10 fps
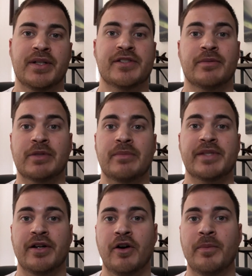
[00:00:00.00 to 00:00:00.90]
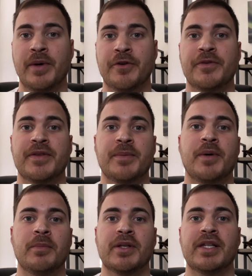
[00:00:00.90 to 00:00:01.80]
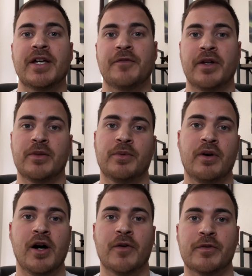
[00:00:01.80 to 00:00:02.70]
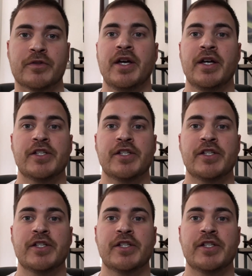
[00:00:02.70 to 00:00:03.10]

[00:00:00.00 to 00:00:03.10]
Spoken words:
and sometimes they are better than the publicly available offers.